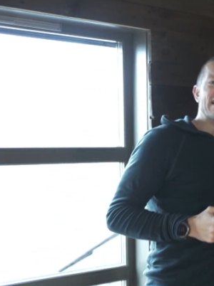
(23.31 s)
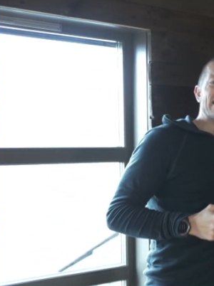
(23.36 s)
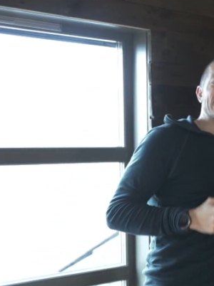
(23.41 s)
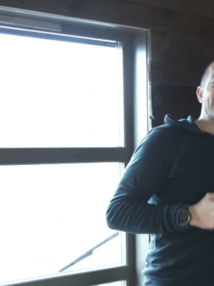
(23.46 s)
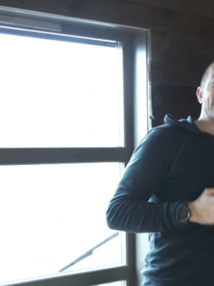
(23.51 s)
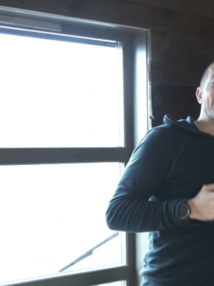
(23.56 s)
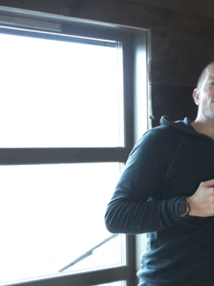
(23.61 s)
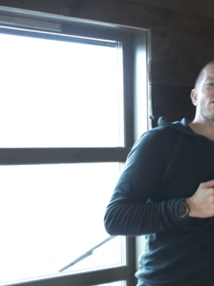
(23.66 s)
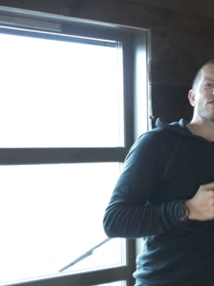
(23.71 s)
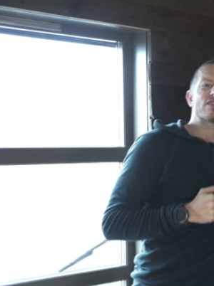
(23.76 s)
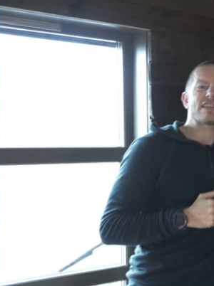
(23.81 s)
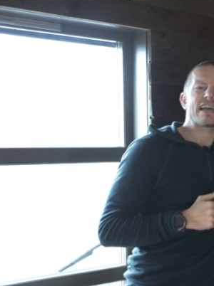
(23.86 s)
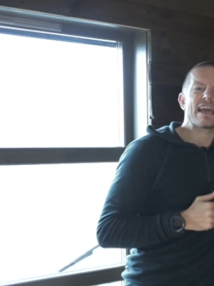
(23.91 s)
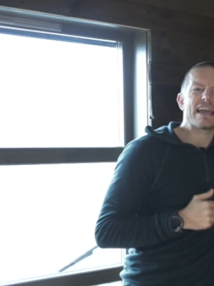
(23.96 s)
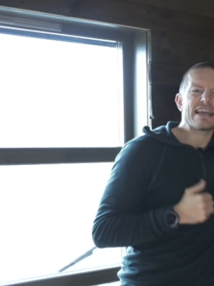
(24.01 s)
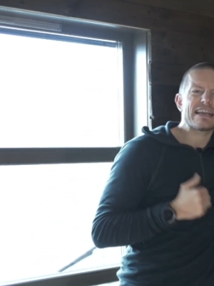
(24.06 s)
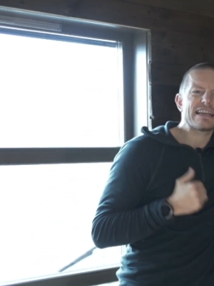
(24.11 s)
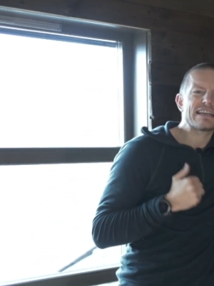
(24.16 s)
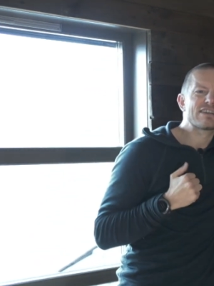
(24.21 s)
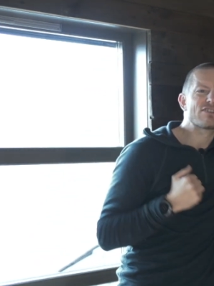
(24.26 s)
gave us
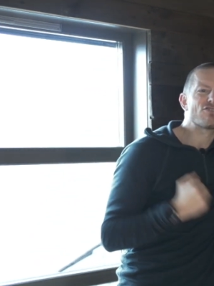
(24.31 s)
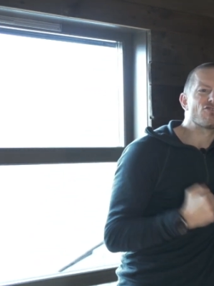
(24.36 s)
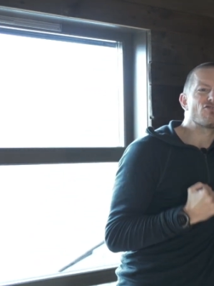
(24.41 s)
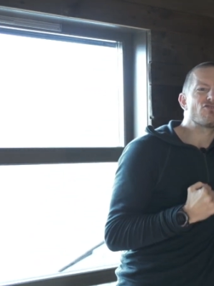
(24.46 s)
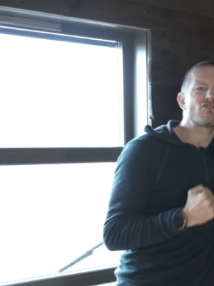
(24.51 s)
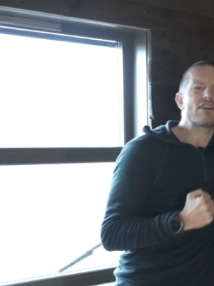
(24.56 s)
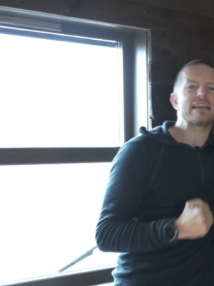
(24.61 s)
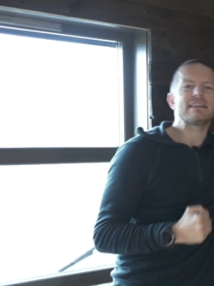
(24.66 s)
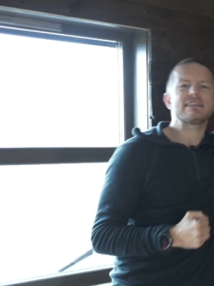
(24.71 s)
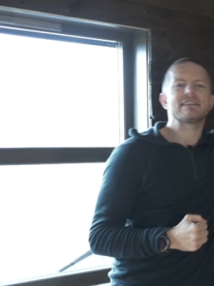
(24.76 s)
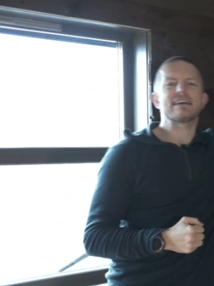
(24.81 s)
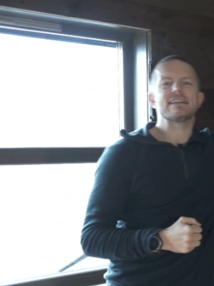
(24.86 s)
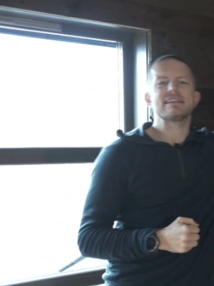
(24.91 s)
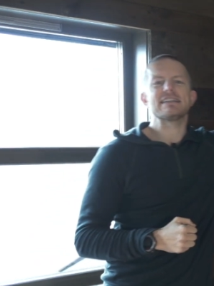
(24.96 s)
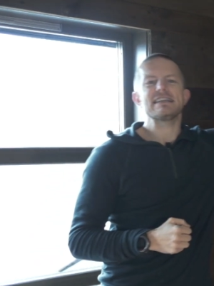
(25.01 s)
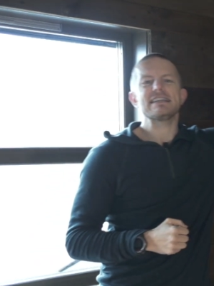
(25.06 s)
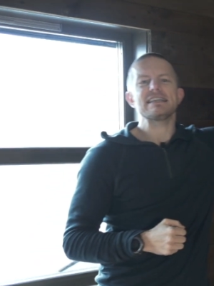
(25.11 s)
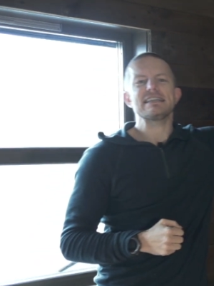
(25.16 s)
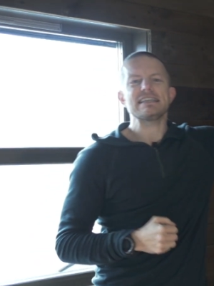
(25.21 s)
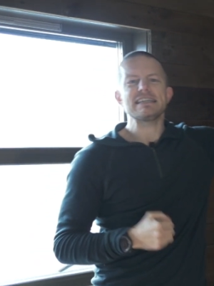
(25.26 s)
a great
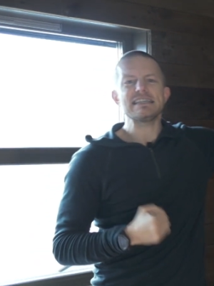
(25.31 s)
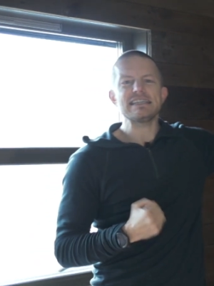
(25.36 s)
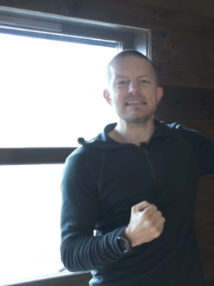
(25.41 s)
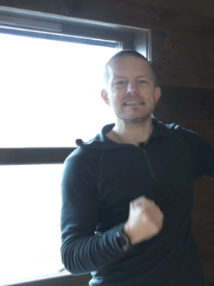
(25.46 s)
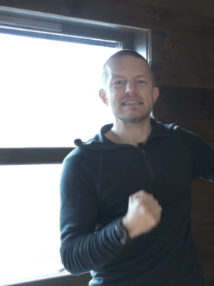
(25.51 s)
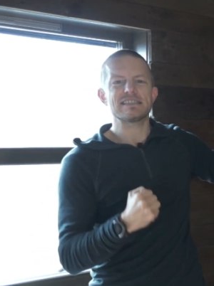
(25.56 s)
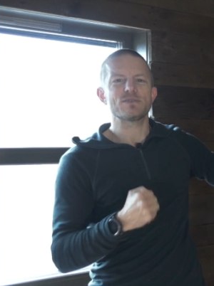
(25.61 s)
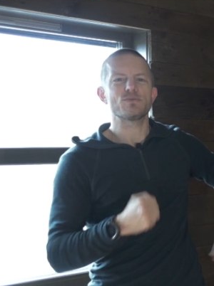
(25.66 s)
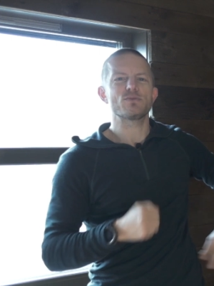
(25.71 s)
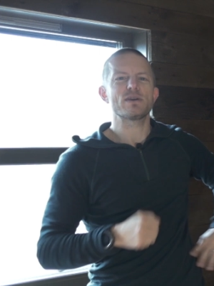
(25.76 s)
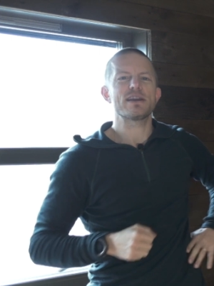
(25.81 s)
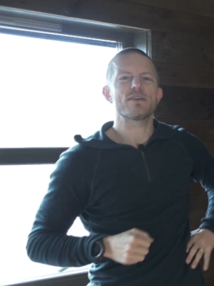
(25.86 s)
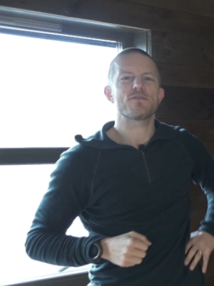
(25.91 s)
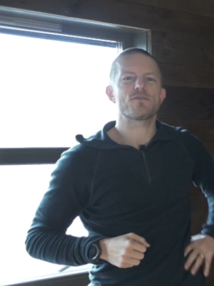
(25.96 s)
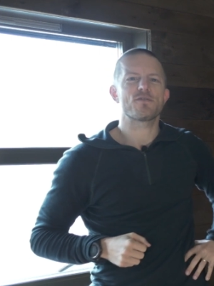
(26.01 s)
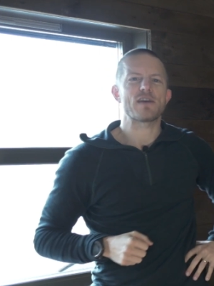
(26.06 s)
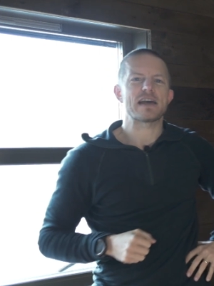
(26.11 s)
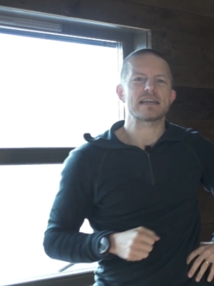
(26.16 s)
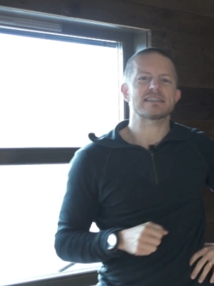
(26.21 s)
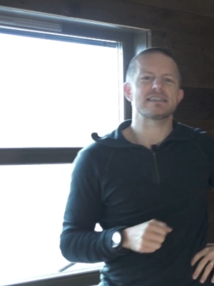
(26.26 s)
and easy way of
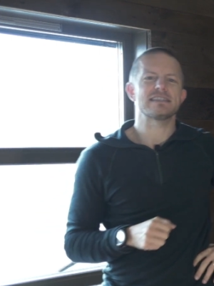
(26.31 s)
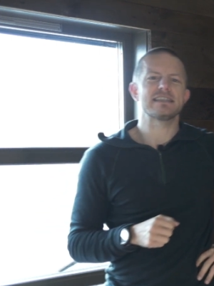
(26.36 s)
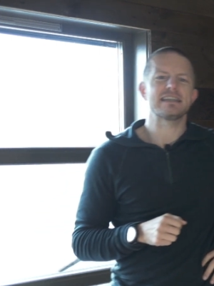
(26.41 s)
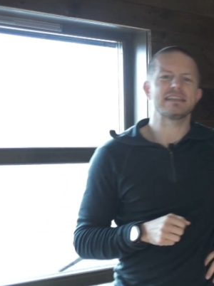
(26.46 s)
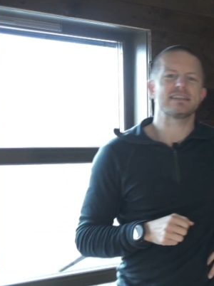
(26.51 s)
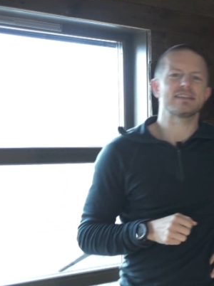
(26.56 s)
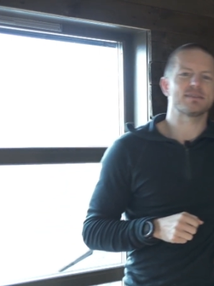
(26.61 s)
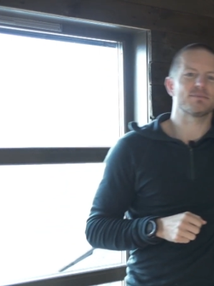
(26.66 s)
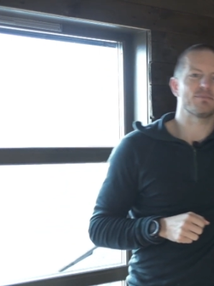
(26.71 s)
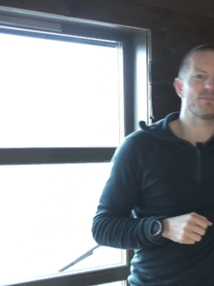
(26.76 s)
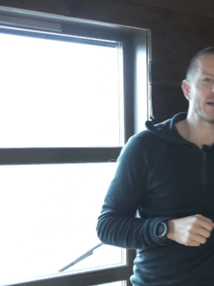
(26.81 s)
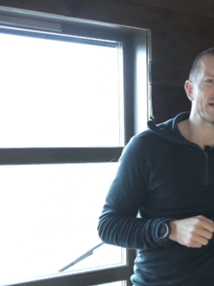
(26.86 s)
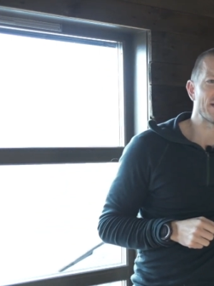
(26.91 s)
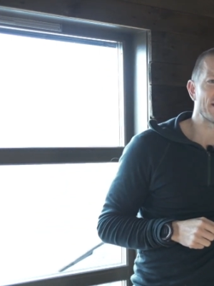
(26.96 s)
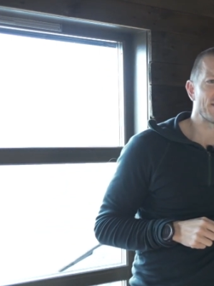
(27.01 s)
fastening them.